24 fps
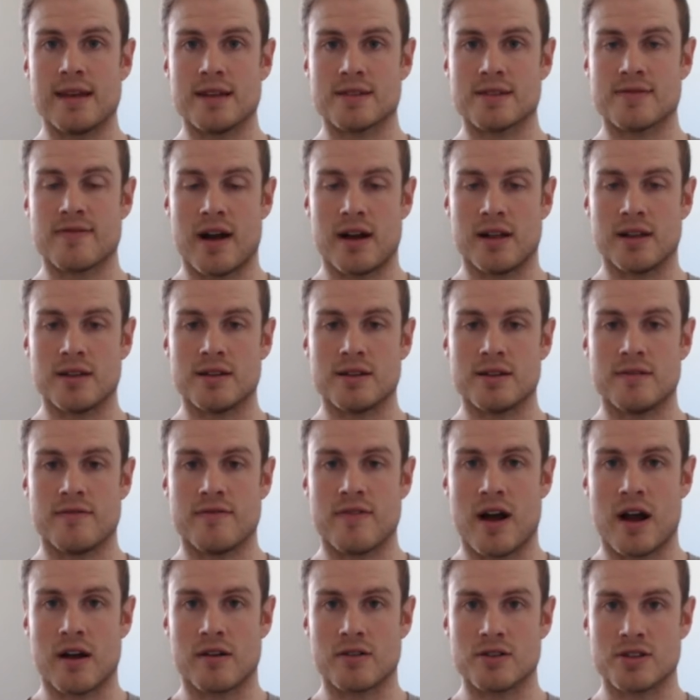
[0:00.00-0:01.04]
as far
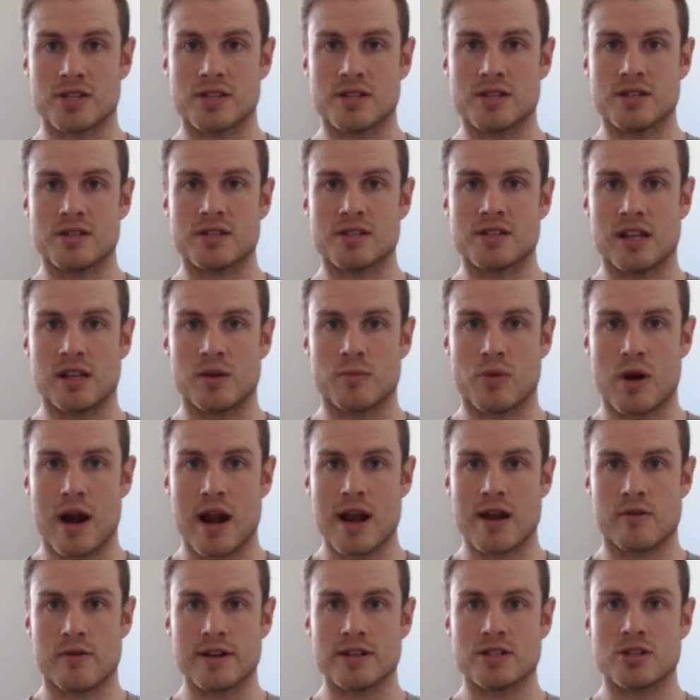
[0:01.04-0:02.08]
as
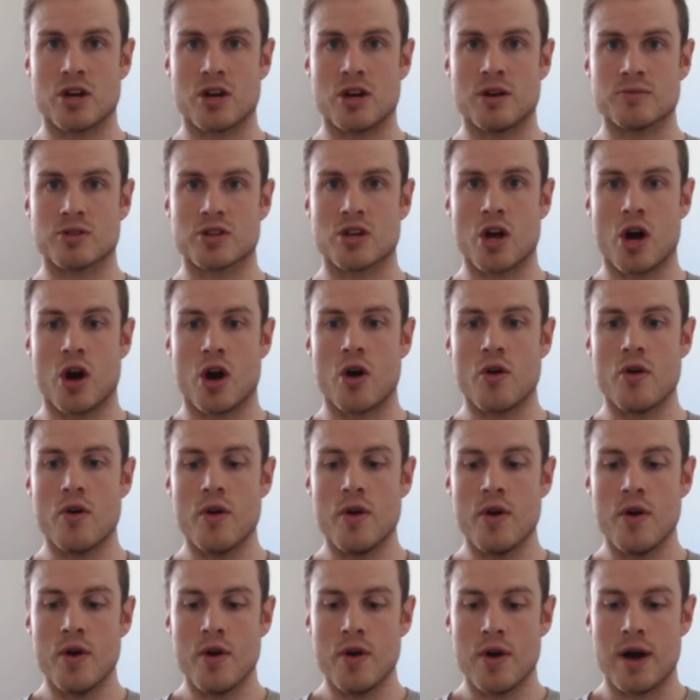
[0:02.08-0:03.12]
celebratory terms go
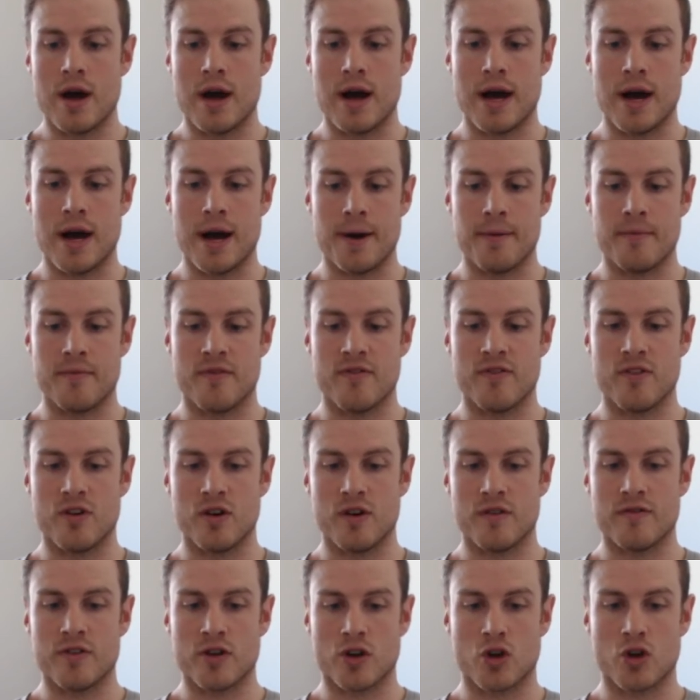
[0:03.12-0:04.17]

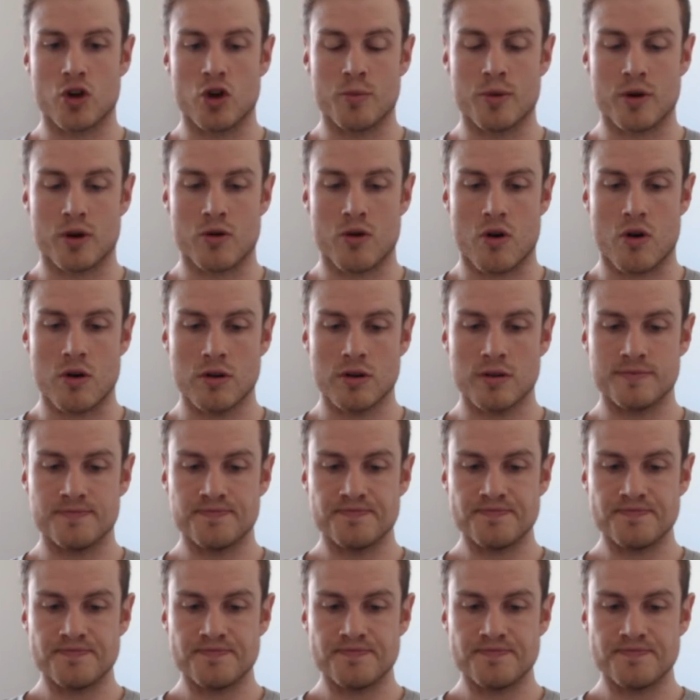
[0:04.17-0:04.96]
for Cooper Cronk.